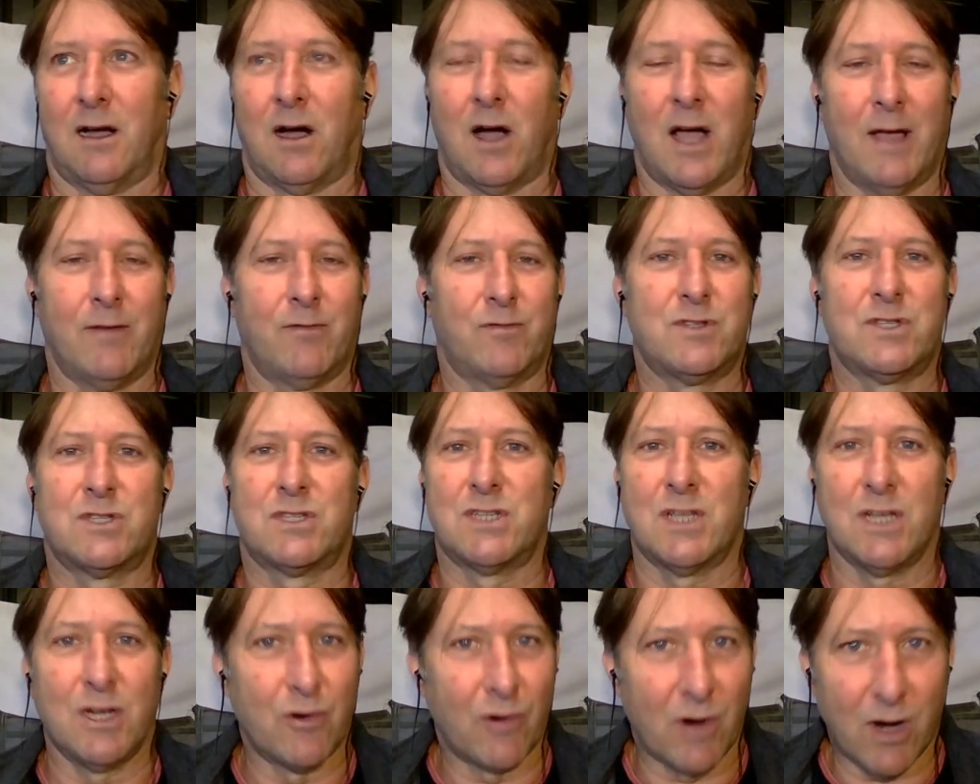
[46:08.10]
I have
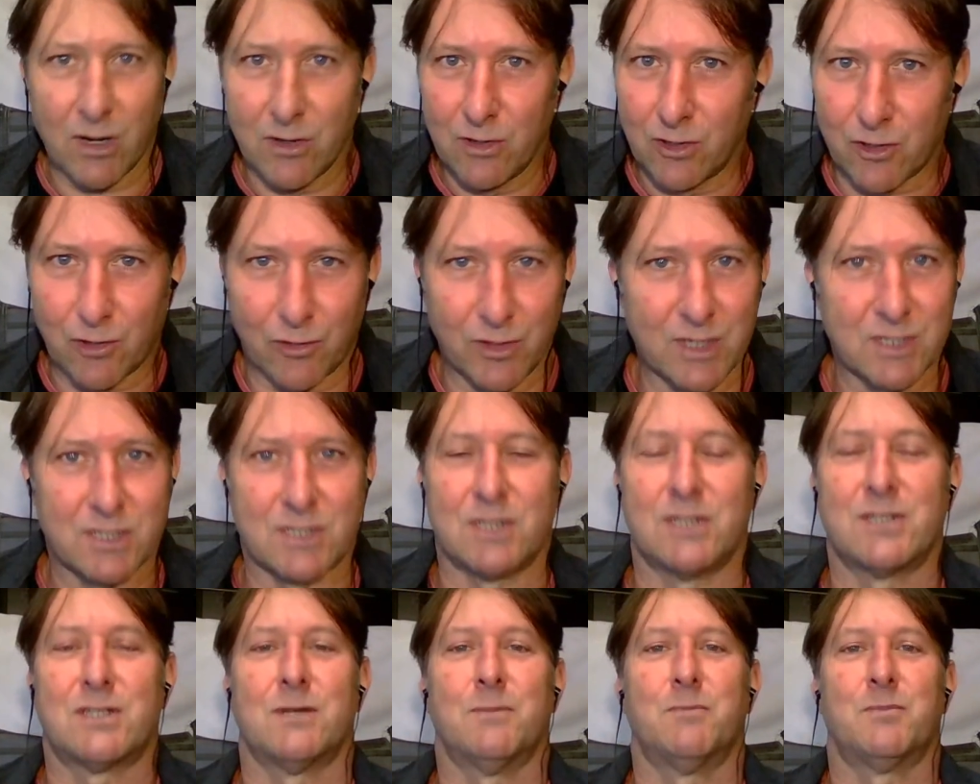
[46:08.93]
zero
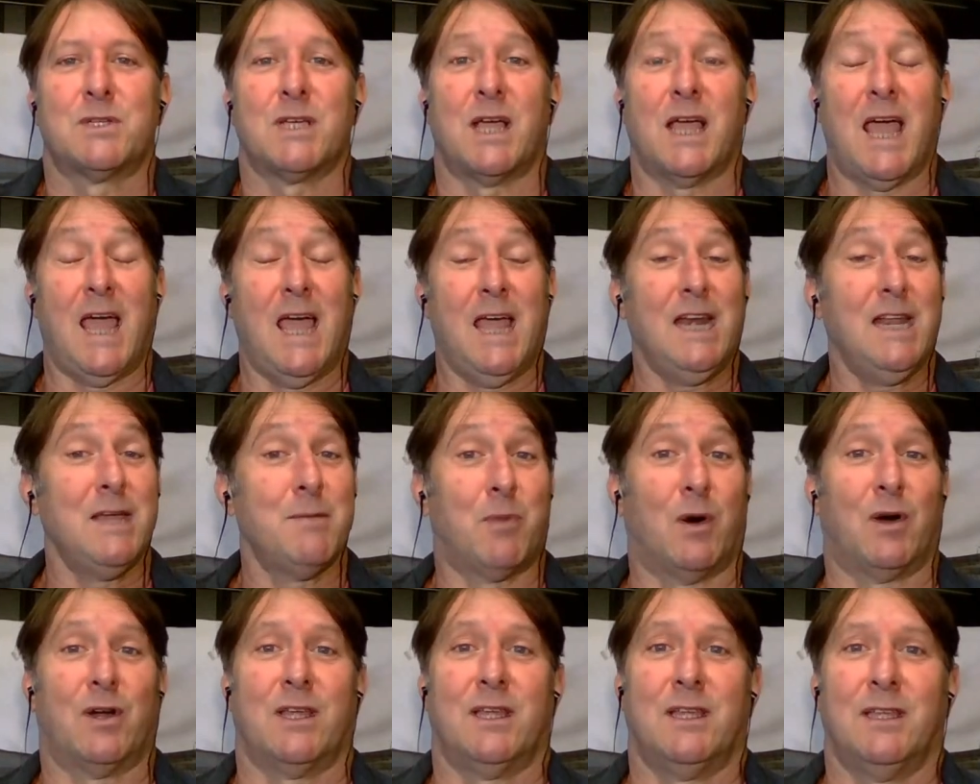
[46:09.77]
criticism to
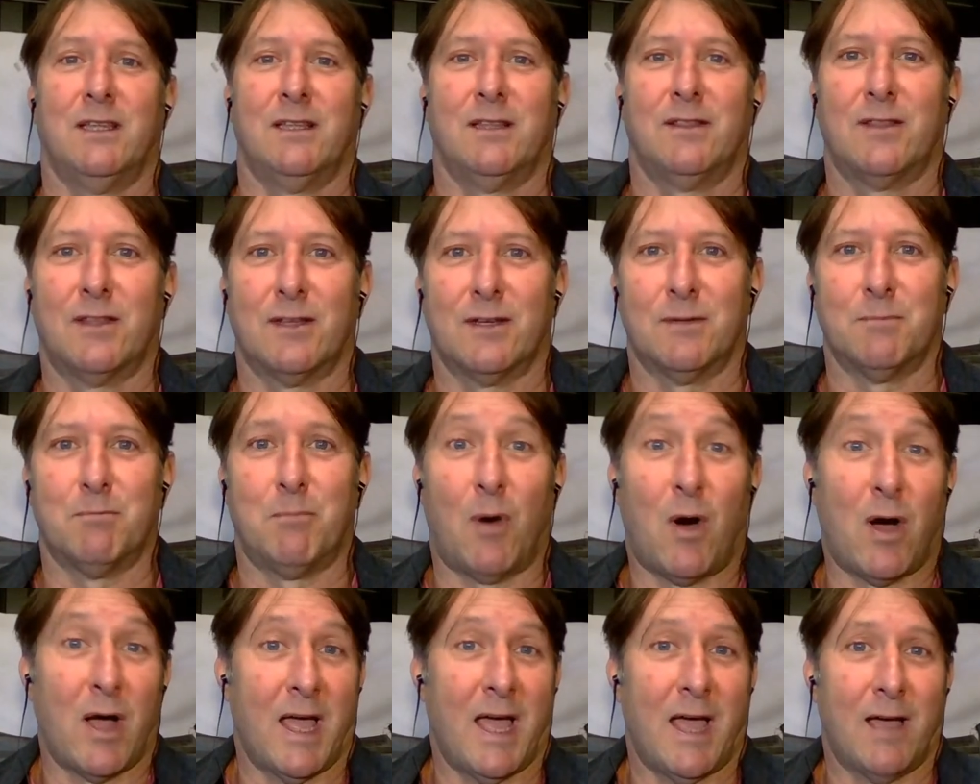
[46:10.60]
anybody that
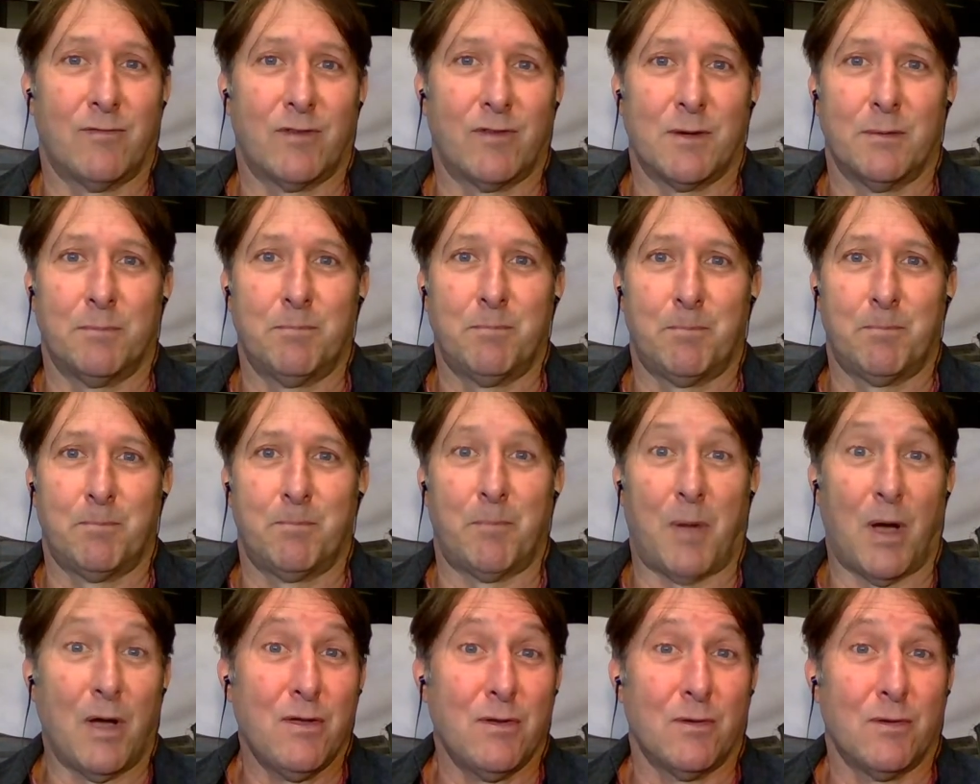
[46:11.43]
might have a
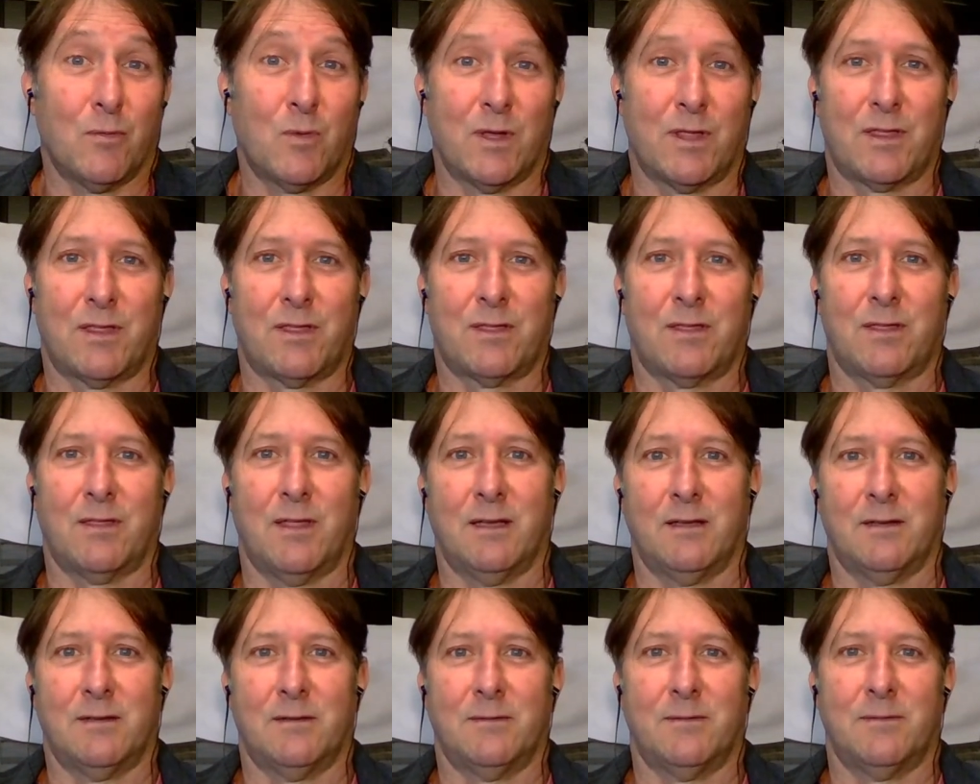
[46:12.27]
boat with
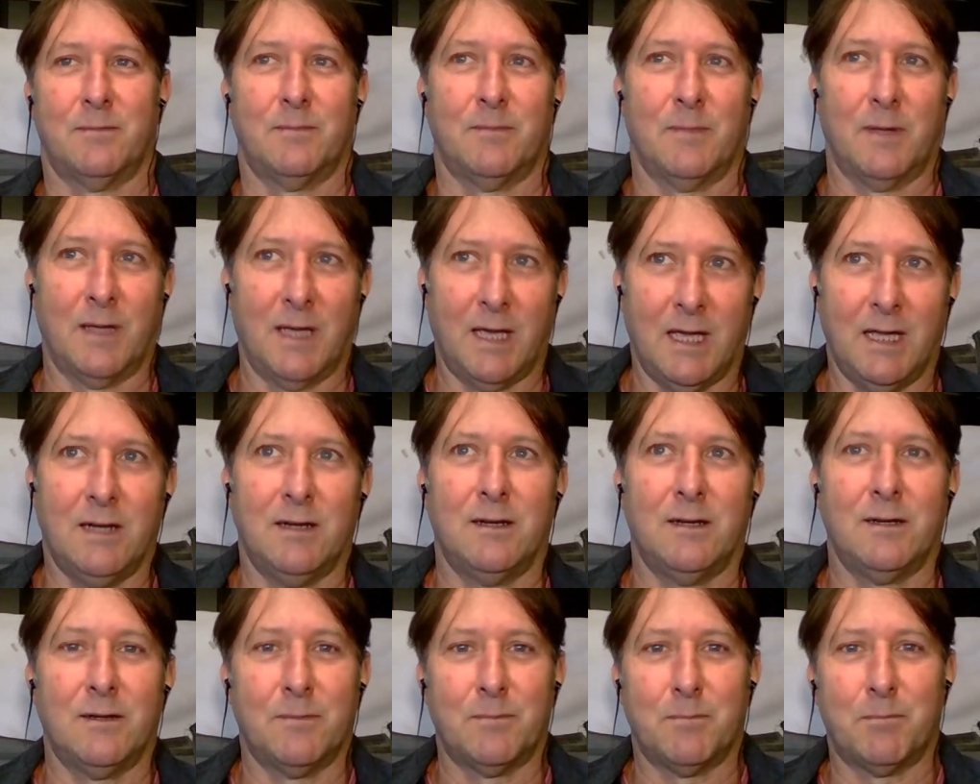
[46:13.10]

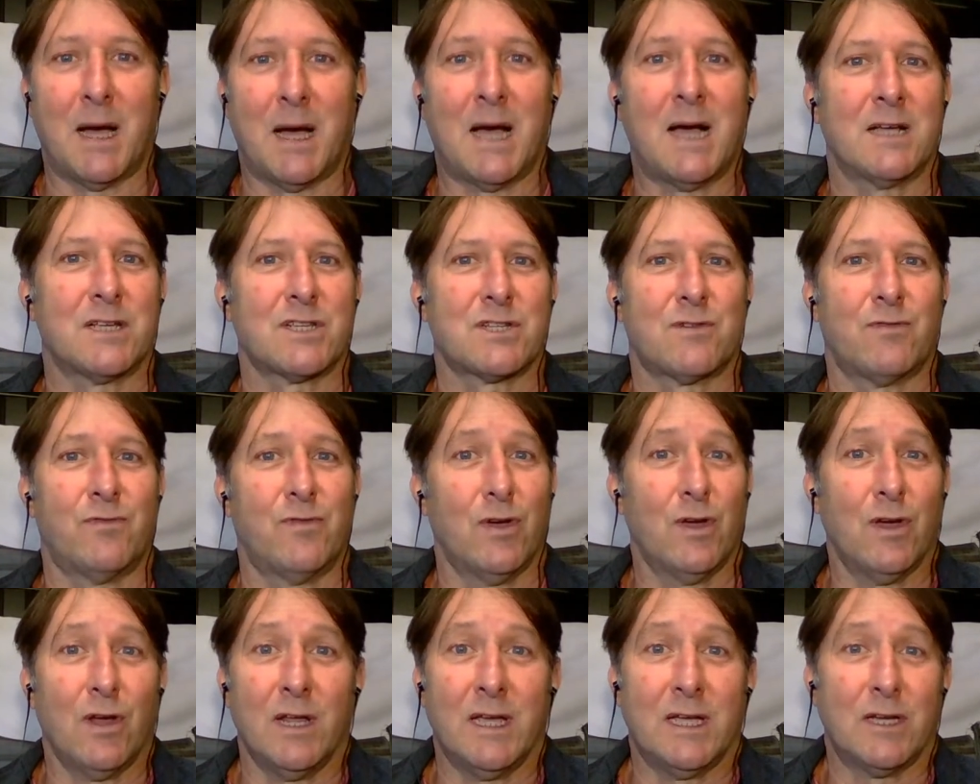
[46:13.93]
in-mast
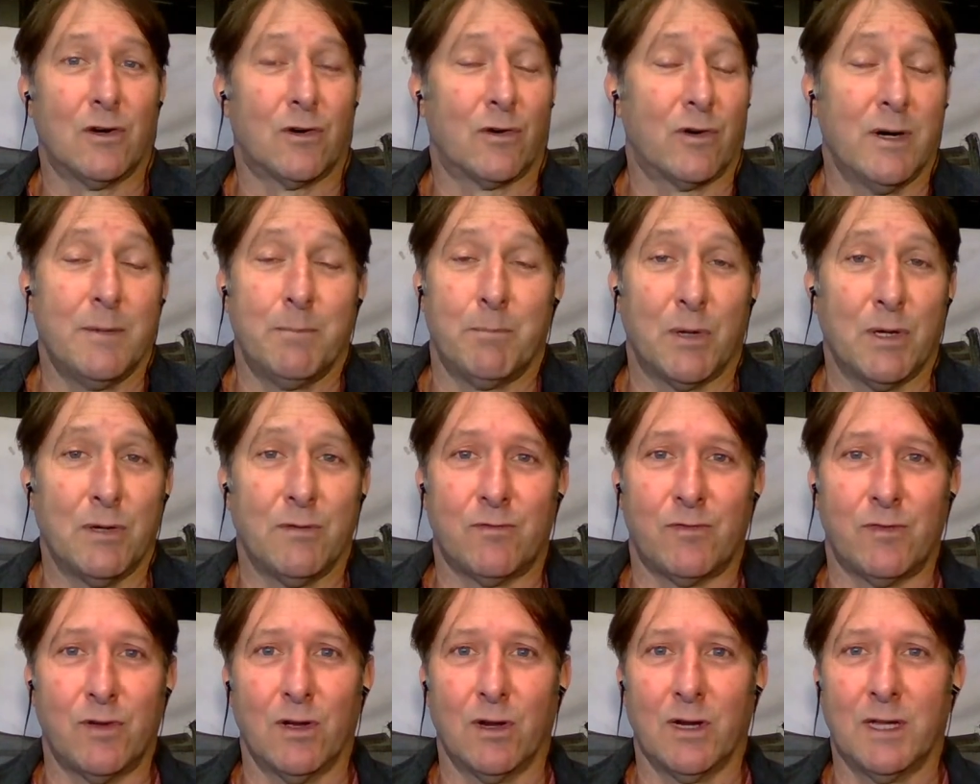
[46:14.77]
furling or
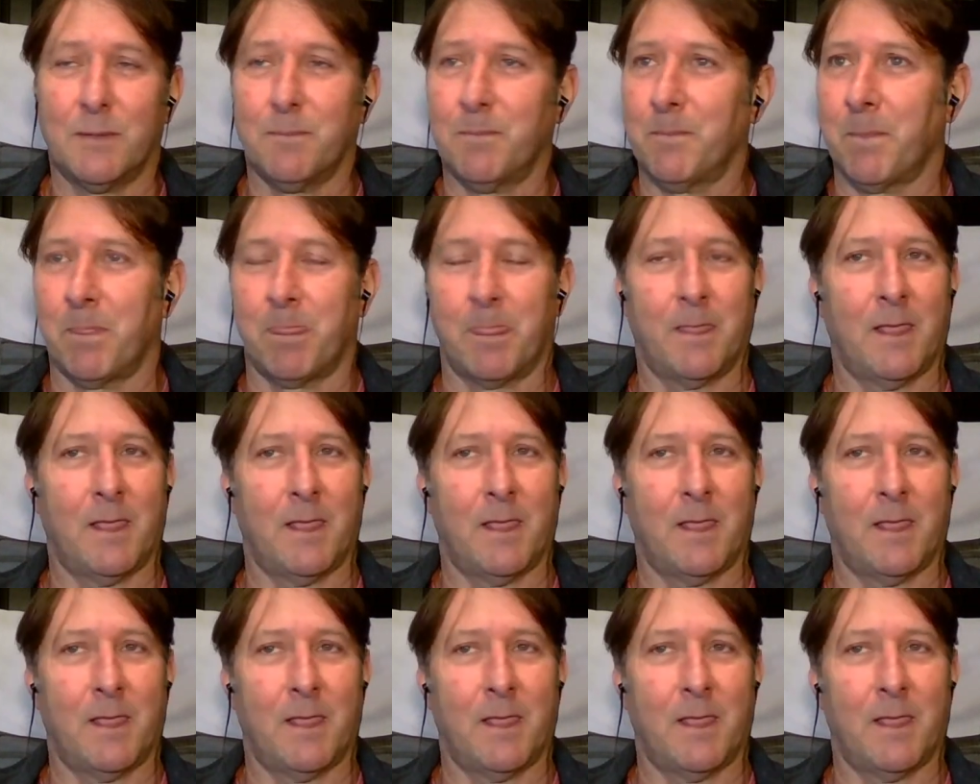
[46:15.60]
in-boom furling.